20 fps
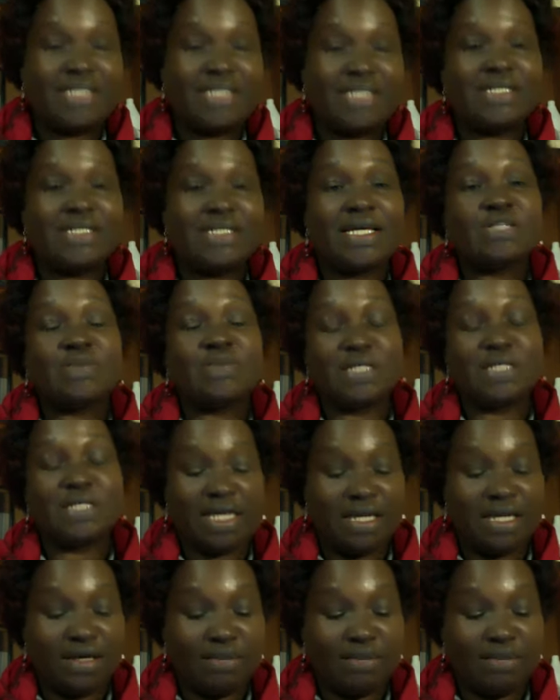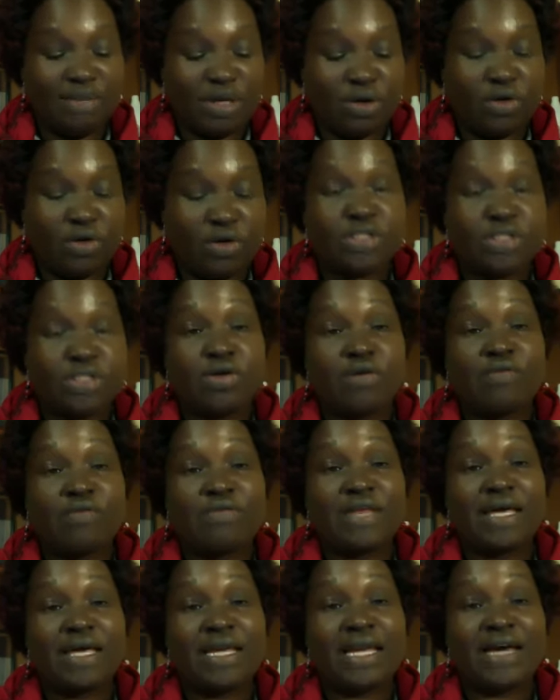especially because of the
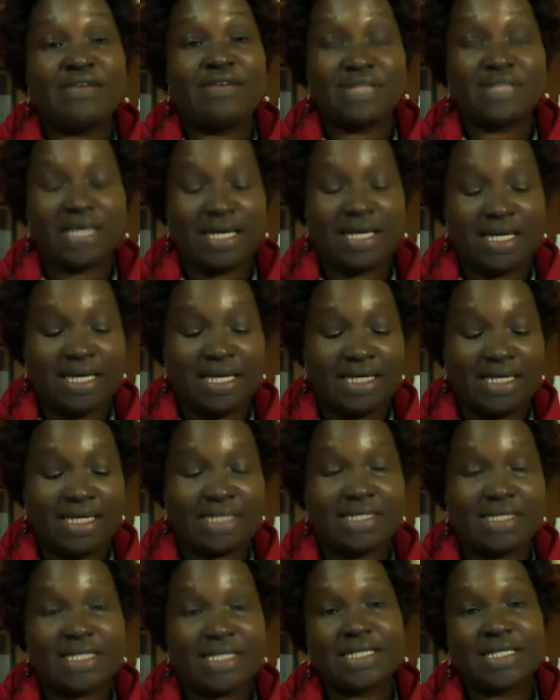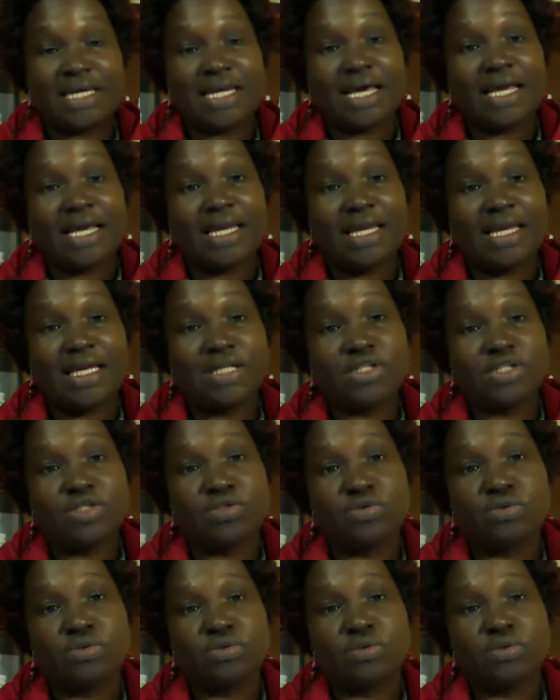lifestyle illnesses that are linked
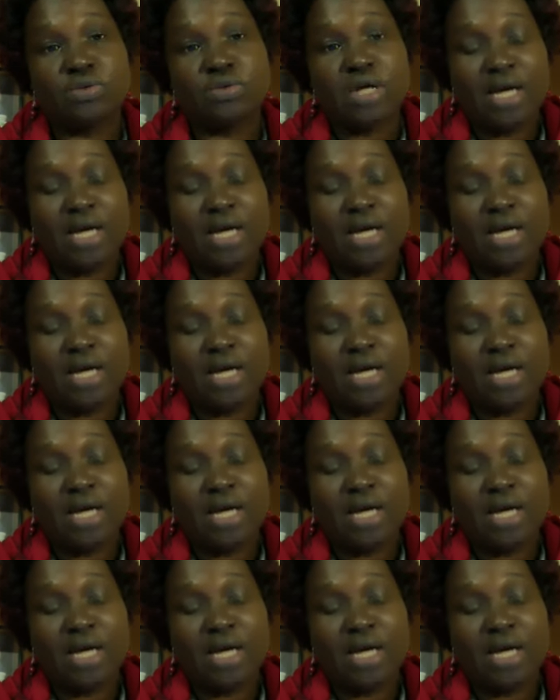to